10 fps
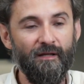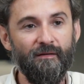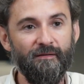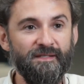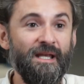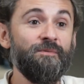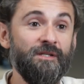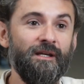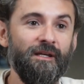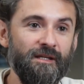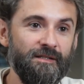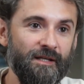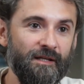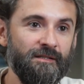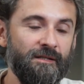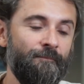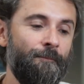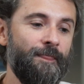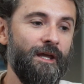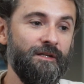sap-sucking insects.
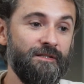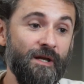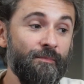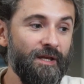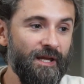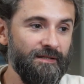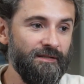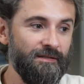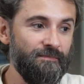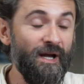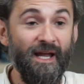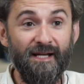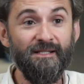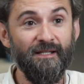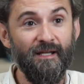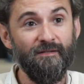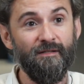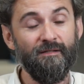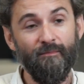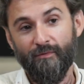And in some cases, by accident,
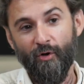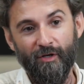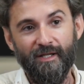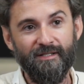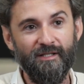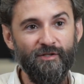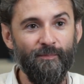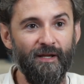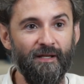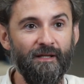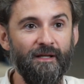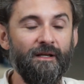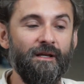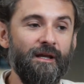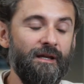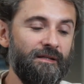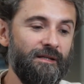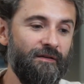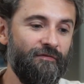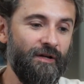some colleagues in Japan, and
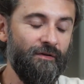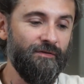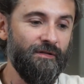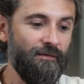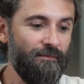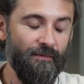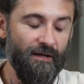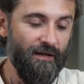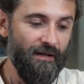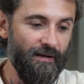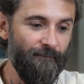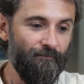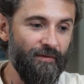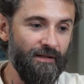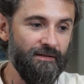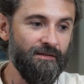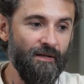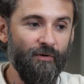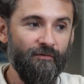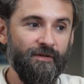they found that
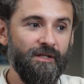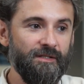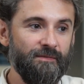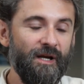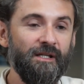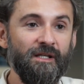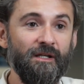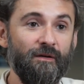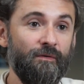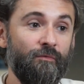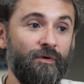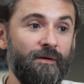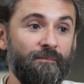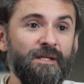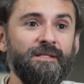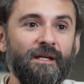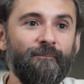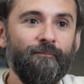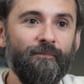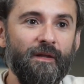some of these bacteria were missing.
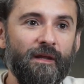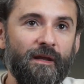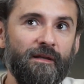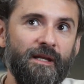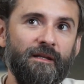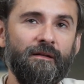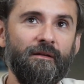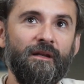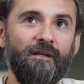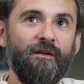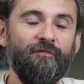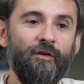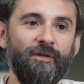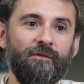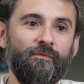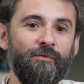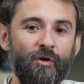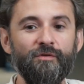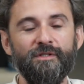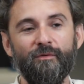And they found that
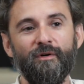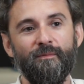those that were